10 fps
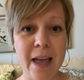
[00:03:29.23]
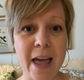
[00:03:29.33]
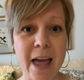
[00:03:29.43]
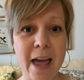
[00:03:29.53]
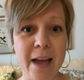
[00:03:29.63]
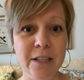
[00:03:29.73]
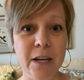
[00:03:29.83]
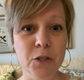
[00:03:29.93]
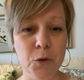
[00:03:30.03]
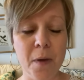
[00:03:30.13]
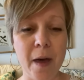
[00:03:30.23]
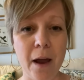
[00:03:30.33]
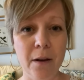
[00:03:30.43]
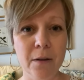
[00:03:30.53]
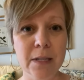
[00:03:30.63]
and doing
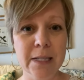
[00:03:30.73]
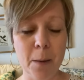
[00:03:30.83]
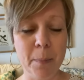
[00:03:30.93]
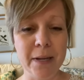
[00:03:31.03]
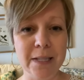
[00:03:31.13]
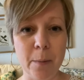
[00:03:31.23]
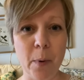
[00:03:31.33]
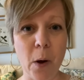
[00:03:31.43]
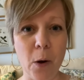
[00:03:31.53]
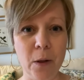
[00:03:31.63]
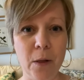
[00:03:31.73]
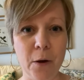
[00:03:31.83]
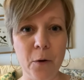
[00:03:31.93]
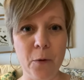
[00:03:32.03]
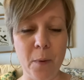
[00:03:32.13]
that step by step all
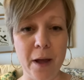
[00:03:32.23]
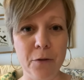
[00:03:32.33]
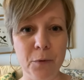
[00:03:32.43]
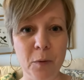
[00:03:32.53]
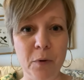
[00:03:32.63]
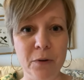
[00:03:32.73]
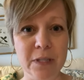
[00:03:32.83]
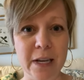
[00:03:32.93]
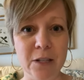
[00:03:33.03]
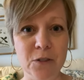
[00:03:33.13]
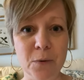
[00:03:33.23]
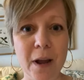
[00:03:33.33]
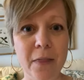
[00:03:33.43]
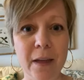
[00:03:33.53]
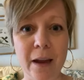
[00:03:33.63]
along the way through the process. So
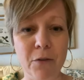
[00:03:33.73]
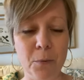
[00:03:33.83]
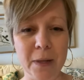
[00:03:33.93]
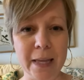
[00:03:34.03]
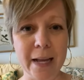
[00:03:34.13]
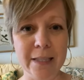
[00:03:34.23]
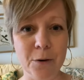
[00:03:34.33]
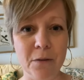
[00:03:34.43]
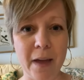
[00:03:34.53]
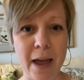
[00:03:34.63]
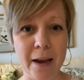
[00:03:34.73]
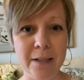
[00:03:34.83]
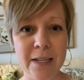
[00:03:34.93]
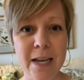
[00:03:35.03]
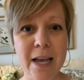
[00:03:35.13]
nothing ever really gets out of
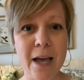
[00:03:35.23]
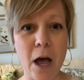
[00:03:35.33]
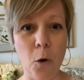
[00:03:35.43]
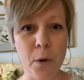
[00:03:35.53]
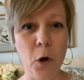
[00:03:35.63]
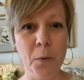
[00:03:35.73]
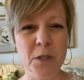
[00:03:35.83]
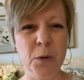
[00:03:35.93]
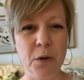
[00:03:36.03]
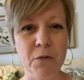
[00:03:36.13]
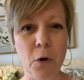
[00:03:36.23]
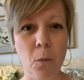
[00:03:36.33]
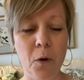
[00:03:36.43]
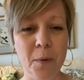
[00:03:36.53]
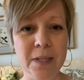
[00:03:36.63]
hand. We always sort of know
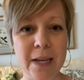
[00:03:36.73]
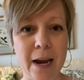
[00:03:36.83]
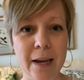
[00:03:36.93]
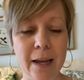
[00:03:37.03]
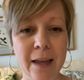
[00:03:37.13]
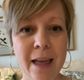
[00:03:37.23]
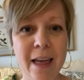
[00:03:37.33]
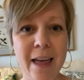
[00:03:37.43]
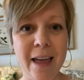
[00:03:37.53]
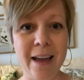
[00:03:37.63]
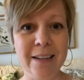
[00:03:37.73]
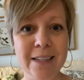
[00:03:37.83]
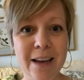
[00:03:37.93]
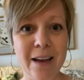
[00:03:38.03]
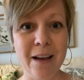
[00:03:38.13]
where we're standing. And
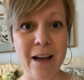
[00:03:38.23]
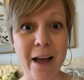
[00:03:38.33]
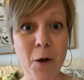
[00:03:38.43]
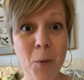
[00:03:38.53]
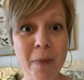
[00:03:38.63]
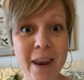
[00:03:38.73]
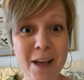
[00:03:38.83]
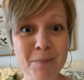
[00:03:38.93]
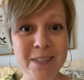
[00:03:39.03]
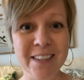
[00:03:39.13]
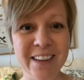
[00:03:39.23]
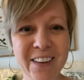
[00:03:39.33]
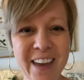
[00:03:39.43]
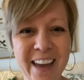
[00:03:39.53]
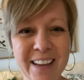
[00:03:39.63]
I hope that helps.
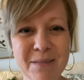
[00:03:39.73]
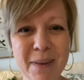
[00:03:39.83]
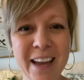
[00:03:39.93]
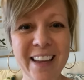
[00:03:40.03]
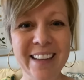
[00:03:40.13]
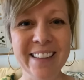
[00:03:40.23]
Okay, bye.